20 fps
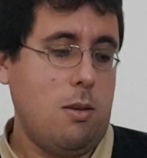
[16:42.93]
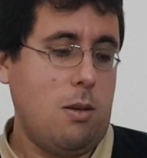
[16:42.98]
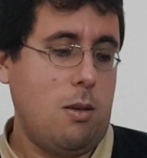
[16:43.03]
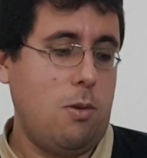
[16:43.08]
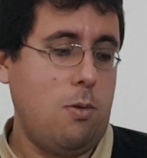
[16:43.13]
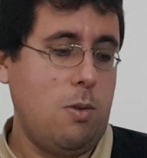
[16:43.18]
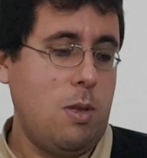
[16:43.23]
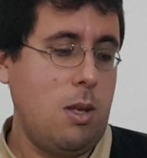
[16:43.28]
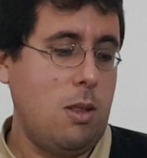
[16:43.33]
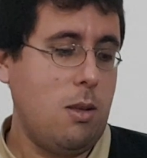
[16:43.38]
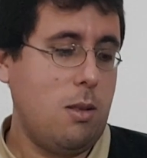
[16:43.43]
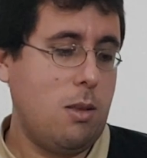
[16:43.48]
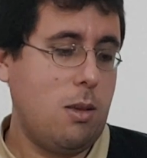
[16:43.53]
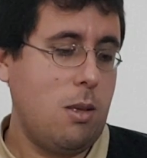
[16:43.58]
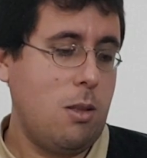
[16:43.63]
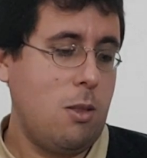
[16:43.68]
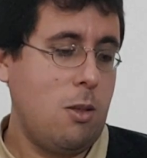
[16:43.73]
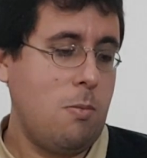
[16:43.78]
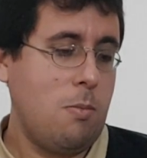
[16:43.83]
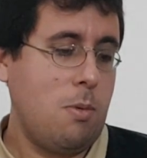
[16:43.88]
a United
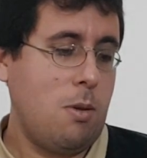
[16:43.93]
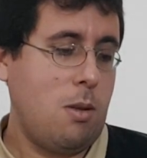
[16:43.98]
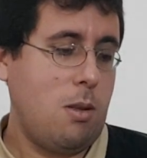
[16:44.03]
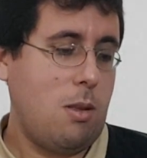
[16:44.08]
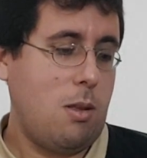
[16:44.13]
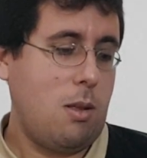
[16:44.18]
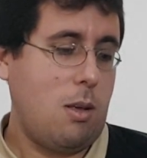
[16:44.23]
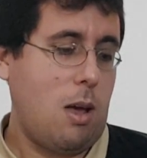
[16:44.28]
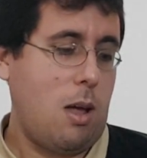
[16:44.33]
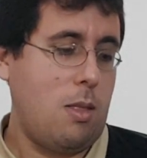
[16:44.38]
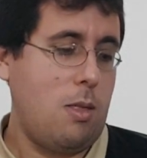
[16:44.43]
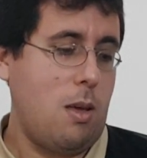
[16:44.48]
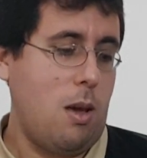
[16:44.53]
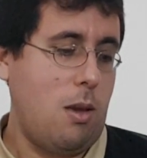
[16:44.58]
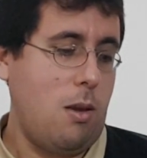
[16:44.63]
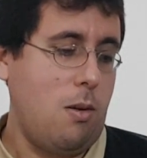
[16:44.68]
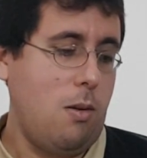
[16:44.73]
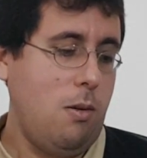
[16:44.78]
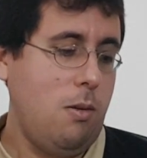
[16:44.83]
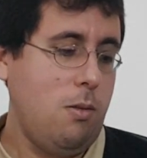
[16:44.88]
Kingdom hand
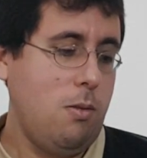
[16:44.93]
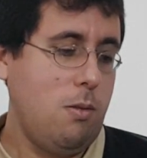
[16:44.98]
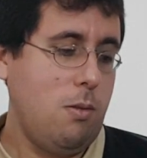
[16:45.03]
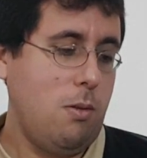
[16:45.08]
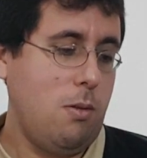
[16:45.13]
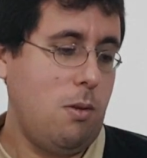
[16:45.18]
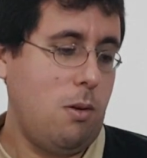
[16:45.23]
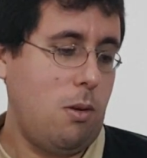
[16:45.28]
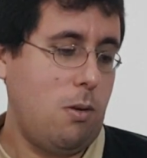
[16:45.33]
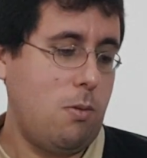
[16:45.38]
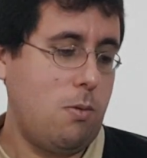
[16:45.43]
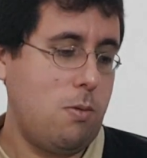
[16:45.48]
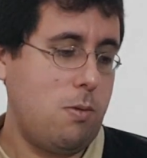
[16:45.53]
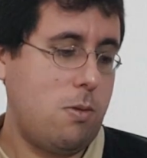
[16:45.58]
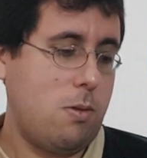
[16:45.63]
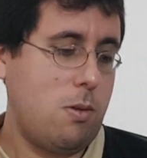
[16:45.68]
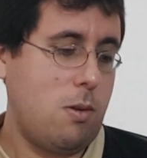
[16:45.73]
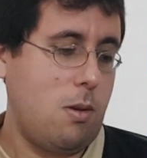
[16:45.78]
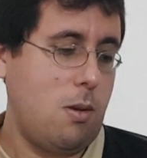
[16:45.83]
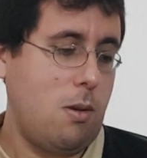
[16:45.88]
dyer,
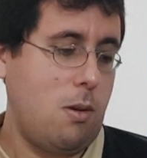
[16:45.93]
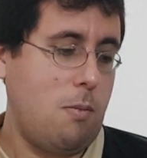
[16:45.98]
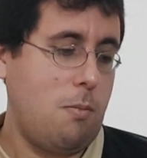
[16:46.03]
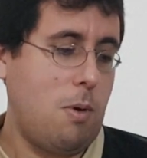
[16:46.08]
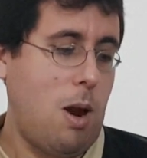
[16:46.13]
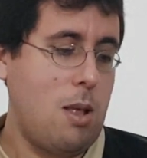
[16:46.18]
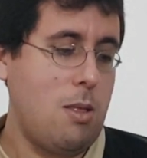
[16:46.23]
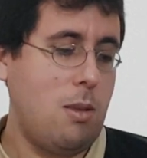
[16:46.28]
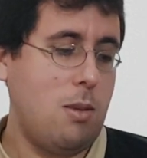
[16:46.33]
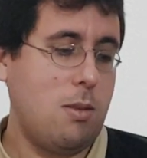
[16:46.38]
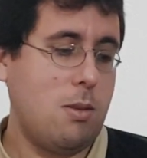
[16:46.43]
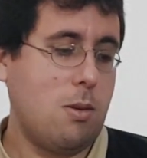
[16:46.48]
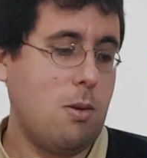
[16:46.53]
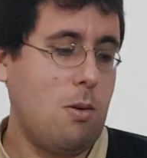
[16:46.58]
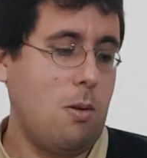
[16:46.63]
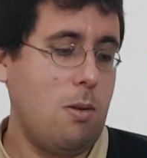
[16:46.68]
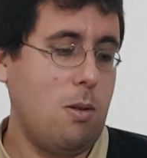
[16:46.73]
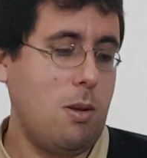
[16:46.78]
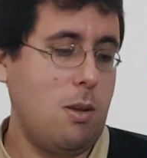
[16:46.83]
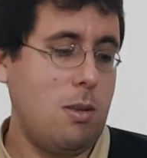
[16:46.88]
whose brand is
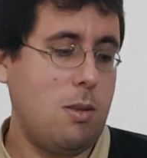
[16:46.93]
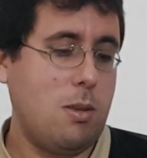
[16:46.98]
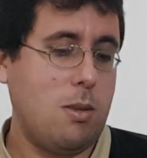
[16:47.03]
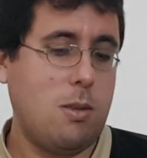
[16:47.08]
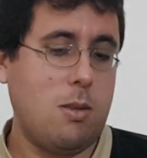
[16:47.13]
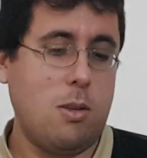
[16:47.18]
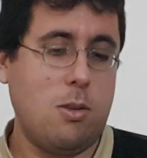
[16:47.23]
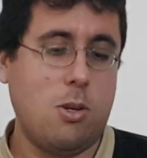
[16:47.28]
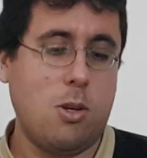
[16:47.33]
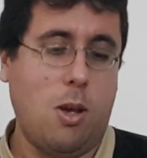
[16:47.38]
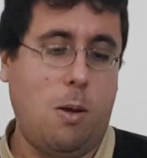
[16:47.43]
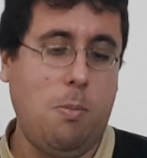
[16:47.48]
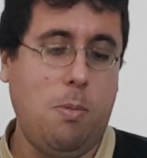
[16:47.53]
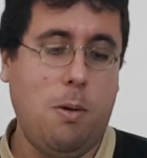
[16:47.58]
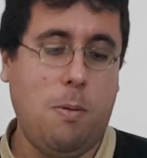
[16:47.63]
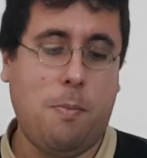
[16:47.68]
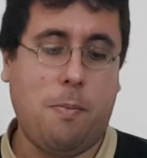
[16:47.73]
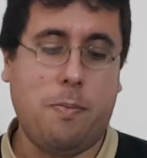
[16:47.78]
called It's a Stitch Up.